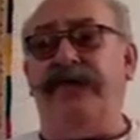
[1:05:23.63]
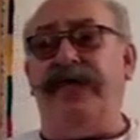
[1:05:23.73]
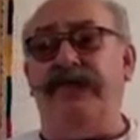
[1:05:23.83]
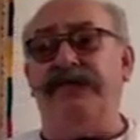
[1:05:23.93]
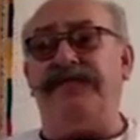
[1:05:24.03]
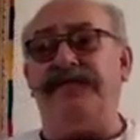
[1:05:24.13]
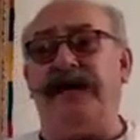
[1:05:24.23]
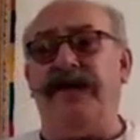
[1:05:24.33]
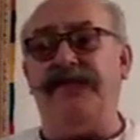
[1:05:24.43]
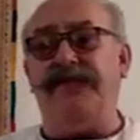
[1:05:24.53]
there was this
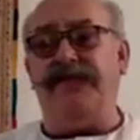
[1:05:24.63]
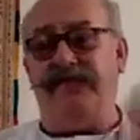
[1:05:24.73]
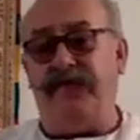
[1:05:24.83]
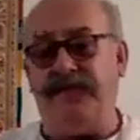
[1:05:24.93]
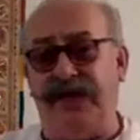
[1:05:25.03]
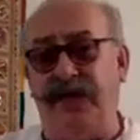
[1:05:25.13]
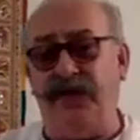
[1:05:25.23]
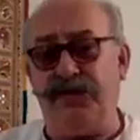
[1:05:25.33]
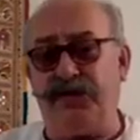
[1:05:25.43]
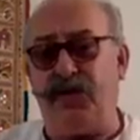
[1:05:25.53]
other devotee who
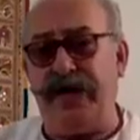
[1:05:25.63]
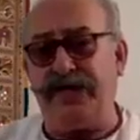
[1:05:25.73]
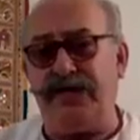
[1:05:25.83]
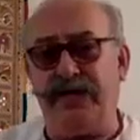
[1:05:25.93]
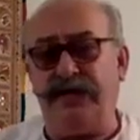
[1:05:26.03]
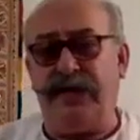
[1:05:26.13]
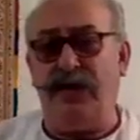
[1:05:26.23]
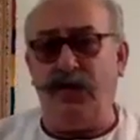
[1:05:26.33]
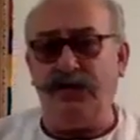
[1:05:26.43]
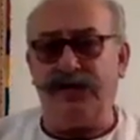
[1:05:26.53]
was quite a
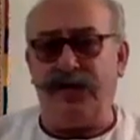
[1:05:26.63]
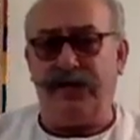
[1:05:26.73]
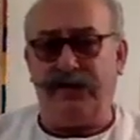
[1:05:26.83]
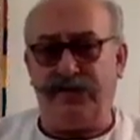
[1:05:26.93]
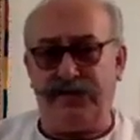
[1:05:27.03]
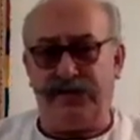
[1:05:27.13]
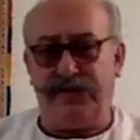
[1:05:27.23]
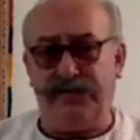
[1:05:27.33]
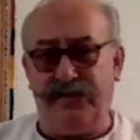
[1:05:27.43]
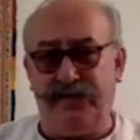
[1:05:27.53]
long time Krishna
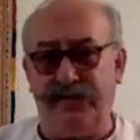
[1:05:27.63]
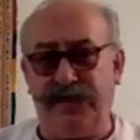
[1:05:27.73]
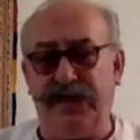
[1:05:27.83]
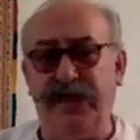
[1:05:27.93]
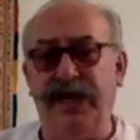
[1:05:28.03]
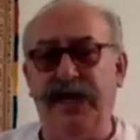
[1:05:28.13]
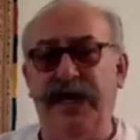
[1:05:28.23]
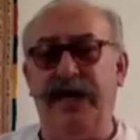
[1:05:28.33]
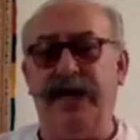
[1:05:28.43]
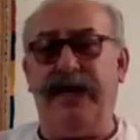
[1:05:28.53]
devotee
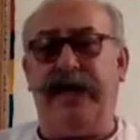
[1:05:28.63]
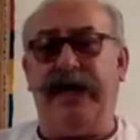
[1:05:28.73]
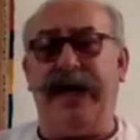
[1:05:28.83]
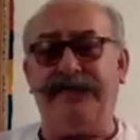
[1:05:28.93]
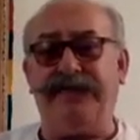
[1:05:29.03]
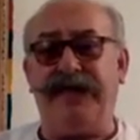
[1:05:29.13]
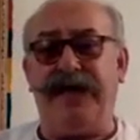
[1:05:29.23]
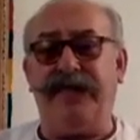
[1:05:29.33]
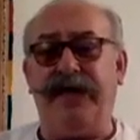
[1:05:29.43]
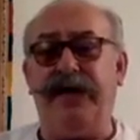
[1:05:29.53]
in Amsterdam,
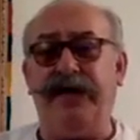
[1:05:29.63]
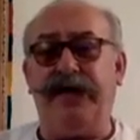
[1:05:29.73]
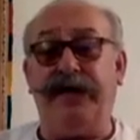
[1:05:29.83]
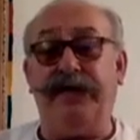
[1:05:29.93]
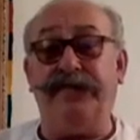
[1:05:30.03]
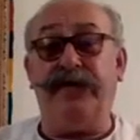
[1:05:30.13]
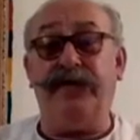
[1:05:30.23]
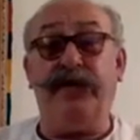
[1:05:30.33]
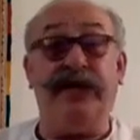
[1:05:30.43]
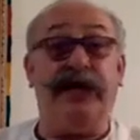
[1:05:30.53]

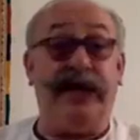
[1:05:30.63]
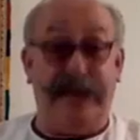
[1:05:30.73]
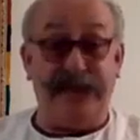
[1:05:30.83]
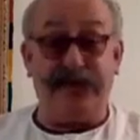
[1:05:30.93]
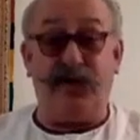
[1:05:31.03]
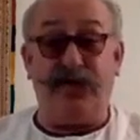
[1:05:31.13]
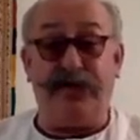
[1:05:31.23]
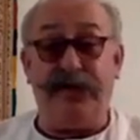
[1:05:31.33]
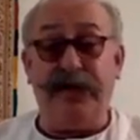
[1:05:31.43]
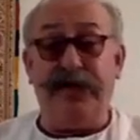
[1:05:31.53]
in ISKCON,
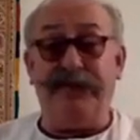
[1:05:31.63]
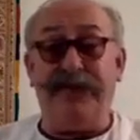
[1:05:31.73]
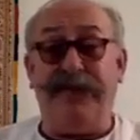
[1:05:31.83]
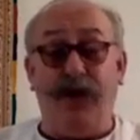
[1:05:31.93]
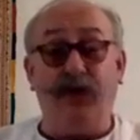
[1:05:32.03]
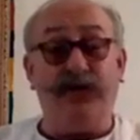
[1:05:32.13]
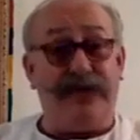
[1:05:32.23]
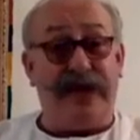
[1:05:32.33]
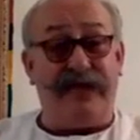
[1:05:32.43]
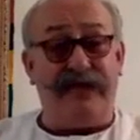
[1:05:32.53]
maybe older
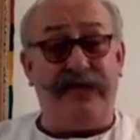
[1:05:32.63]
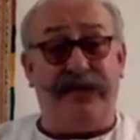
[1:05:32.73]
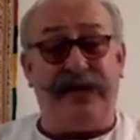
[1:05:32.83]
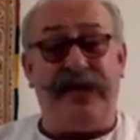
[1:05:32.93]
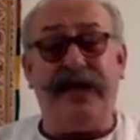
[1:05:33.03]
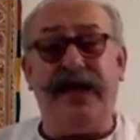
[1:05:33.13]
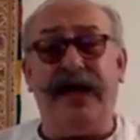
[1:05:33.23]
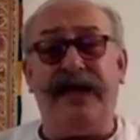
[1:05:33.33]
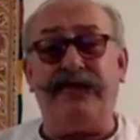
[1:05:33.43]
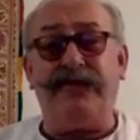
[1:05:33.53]
than everybody,
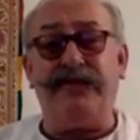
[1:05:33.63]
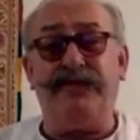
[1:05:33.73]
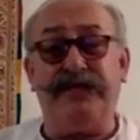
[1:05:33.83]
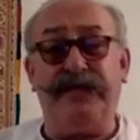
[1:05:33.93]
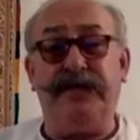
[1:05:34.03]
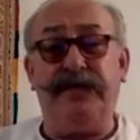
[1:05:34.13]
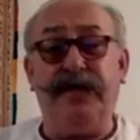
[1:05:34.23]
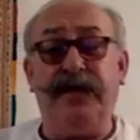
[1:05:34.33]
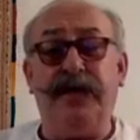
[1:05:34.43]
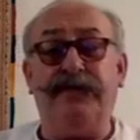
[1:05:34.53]
and that was
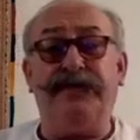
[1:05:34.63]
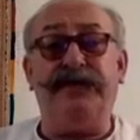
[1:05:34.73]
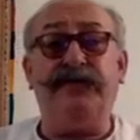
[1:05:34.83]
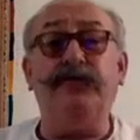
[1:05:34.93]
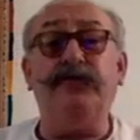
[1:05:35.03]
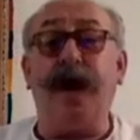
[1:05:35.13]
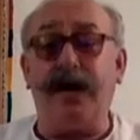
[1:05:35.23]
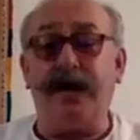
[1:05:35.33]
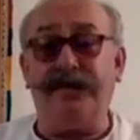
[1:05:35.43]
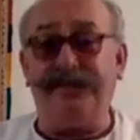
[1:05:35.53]

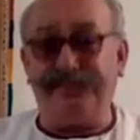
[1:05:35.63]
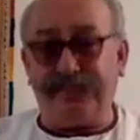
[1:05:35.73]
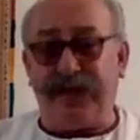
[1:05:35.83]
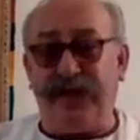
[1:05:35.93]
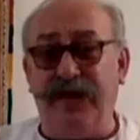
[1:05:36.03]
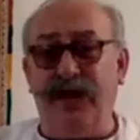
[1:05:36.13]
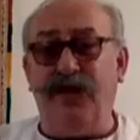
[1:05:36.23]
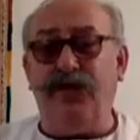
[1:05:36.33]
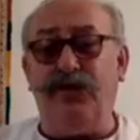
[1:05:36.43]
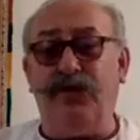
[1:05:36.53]
Patitudharan,
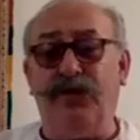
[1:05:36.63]
who